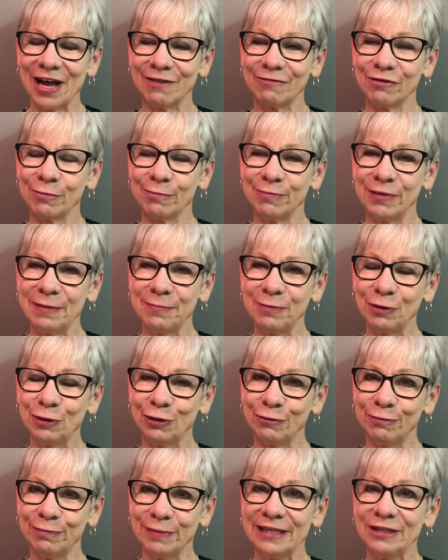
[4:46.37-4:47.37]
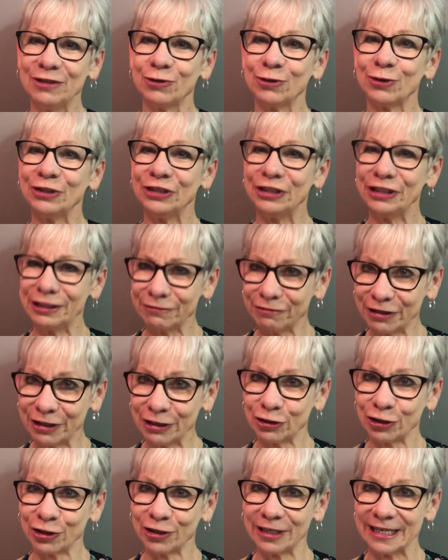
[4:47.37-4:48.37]
from people who've been through different
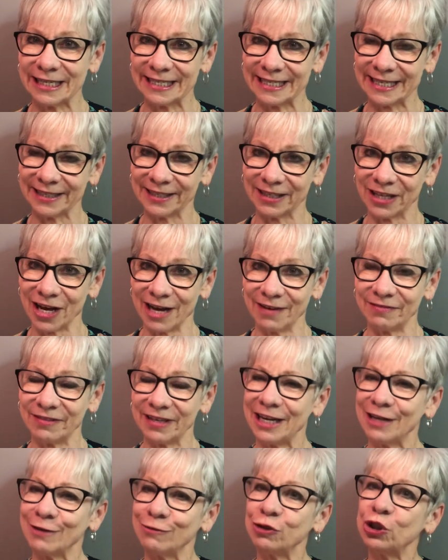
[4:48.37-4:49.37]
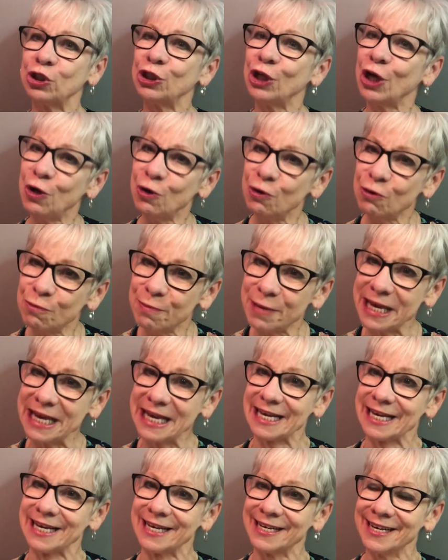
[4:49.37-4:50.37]
journeys in life that have showed
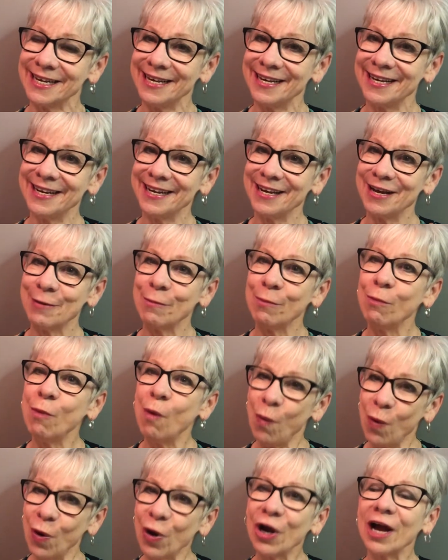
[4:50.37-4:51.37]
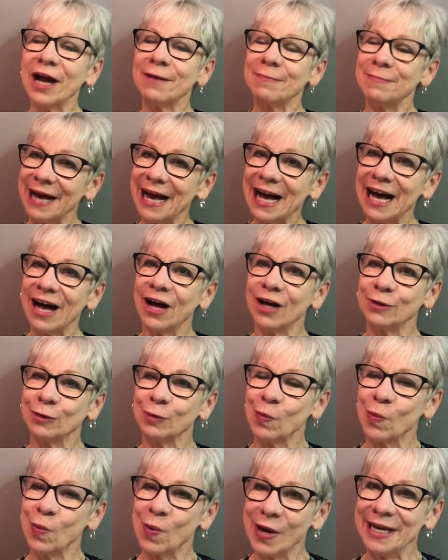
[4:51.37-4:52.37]
me more about
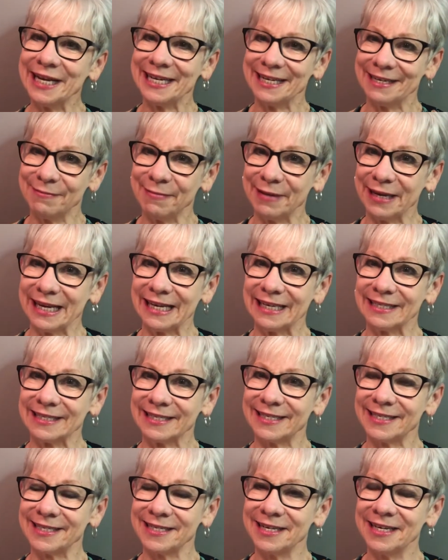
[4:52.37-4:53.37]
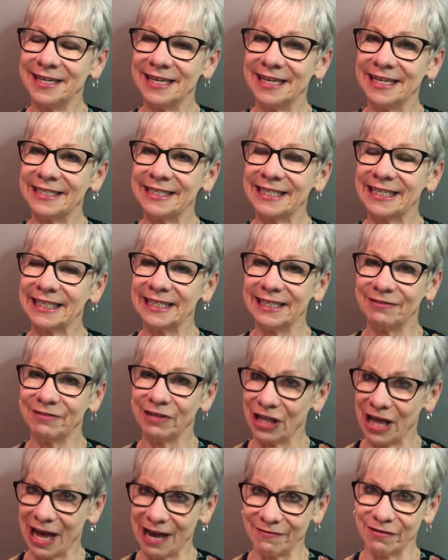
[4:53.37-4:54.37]
what it means to live a
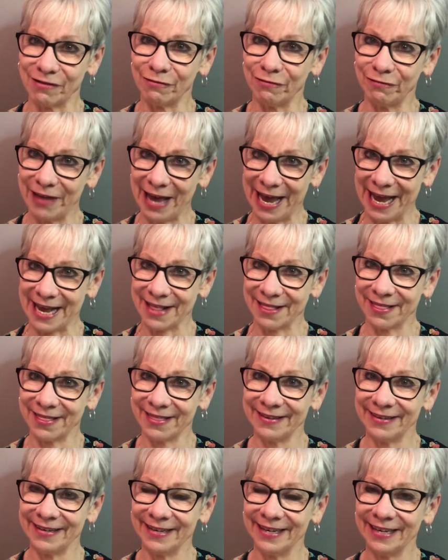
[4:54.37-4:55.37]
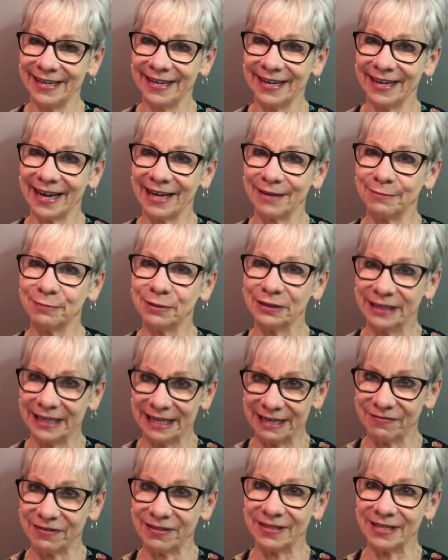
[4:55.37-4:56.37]
life of faith and
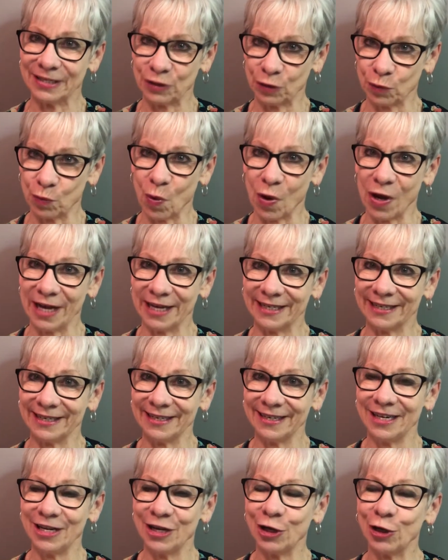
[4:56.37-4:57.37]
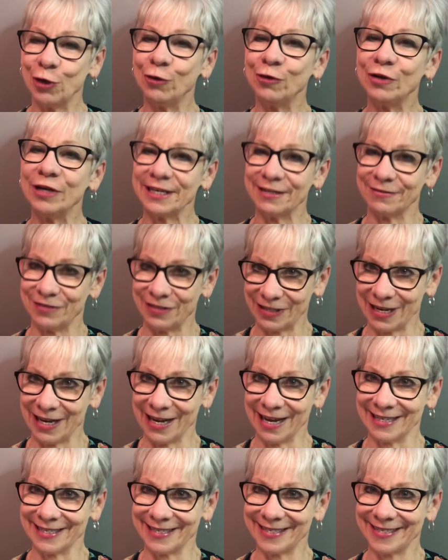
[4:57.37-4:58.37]
belief in this one who gives
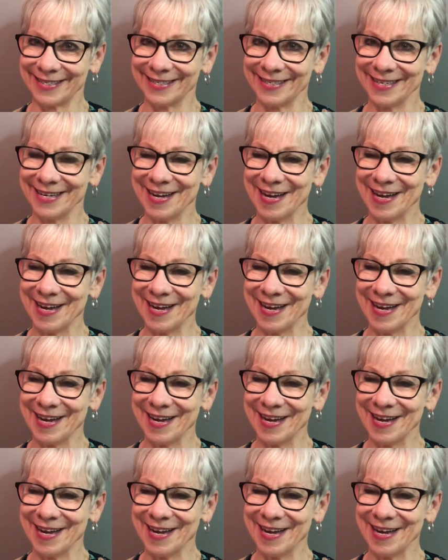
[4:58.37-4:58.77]
us